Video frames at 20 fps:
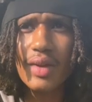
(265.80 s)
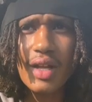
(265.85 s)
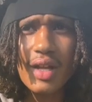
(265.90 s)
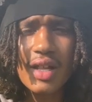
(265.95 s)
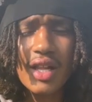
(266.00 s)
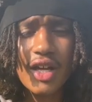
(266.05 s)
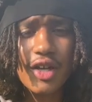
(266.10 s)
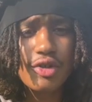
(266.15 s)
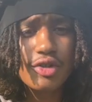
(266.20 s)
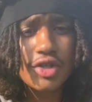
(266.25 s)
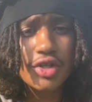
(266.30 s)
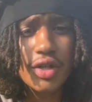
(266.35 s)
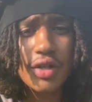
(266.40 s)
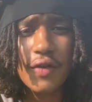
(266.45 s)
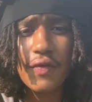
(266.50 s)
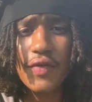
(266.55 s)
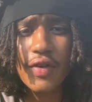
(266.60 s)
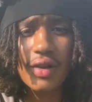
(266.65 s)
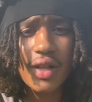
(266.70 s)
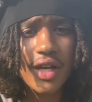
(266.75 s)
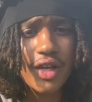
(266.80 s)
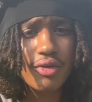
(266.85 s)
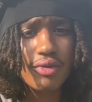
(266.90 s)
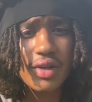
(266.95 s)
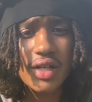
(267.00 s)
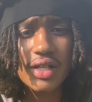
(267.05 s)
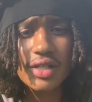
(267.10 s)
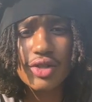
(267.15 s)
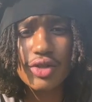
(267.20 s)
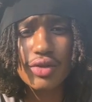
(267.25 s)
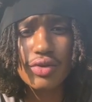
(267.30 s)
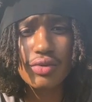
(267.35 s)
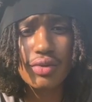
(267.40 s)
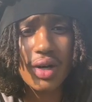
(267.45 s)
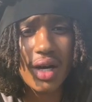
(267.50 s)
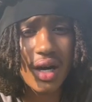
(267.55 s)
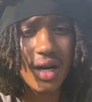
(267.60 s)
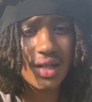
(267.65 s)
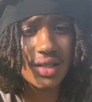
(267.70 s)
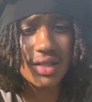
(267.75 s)
Like, you shouldn't feel like you need to
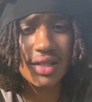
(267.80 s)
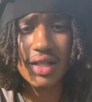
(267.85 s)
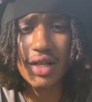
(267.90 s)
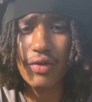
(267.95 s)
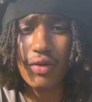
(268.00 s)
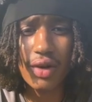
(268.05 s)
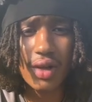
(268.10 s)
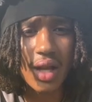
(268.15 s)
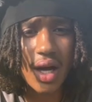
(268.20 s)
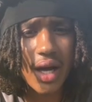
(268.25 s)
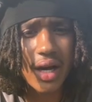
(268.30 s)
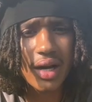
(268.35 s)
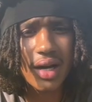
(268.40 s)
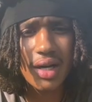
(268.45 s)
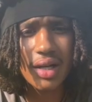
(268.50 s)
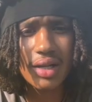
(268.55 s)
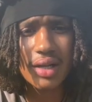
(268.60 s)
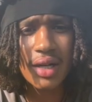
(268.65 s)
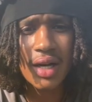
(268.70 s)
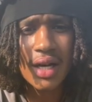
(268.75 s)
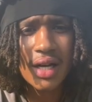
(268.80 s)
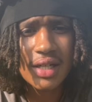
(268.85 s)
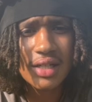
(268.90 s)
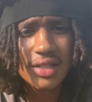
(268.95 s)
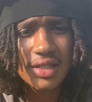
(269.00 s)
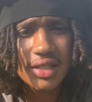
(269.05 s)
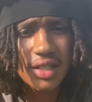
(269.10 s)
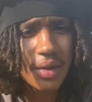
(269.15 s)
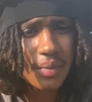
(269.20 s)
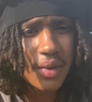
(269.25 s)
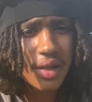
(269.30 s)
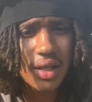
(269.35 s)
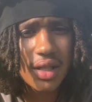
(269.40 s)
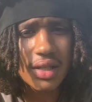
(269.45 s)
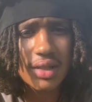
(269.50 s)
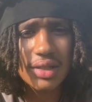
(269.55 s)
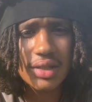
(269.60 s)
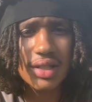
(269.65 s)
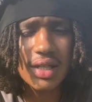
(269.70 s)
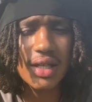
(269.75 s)
constantly rely on
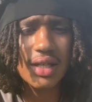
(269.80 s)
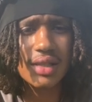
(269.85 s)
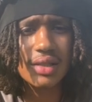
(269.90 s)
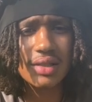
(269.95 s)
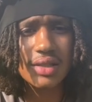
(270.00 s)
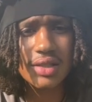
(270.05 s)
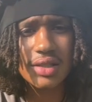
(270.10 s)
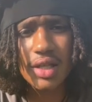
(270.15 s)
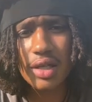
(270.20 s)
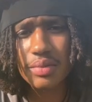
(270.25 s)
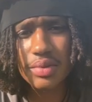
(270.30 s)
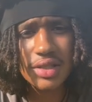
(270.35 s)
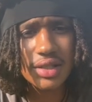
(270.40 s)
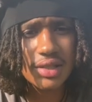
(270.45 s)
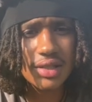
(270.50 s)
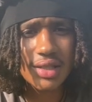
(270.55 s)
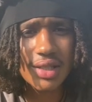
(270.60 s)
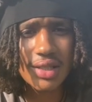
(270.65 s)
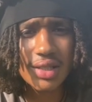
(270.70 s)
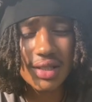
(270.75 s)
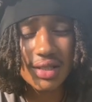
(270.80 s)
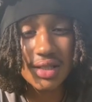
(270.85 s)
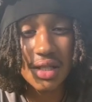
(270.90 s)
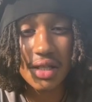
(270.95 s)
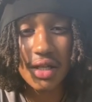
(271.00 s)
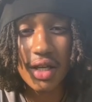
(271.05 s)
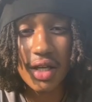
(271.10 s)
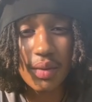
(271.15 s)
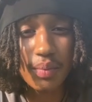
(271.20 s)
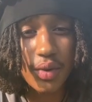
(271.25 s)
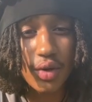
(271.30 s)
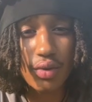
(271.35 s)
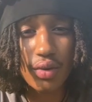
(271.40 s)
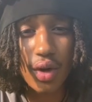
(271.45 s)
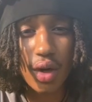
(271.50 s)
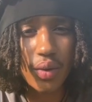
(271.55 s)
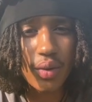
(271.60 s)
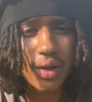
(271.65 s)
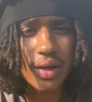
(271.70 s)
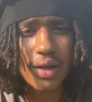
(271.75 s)
stimulants and substances to keep you
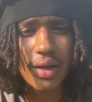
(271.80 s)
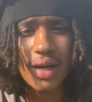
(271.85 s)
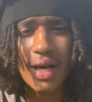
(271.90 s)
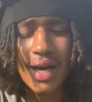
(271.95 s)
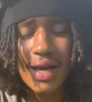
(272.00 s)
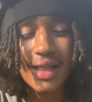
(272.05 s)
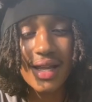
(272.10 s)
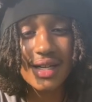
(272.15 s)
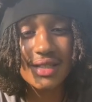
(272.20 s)
going.